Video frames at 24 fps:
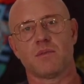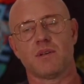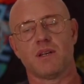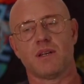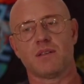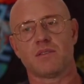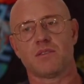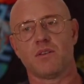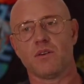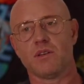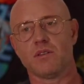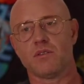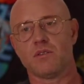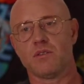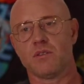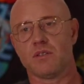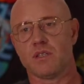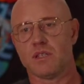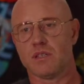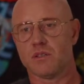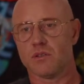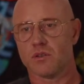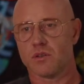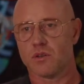As long as you
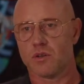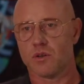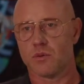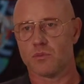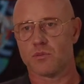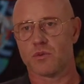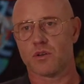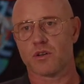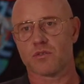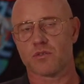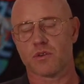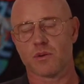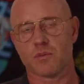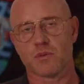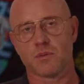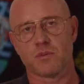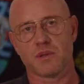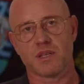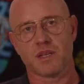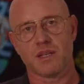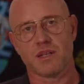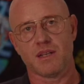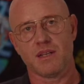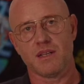did your homework from the
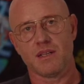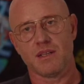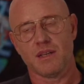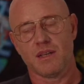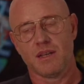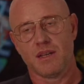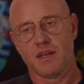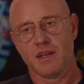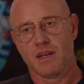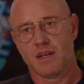beginning,